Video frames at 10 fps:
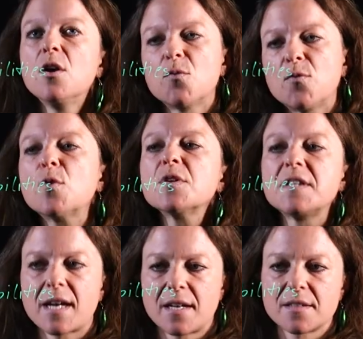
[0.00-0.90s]
for the
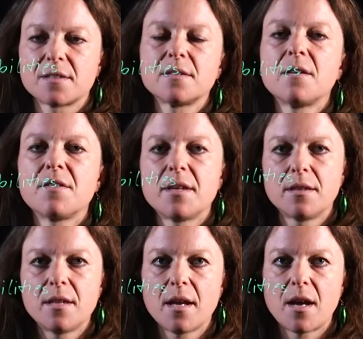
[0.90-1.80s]
tasks
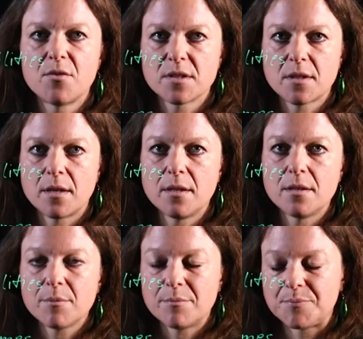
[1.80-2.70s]
that they have assigned.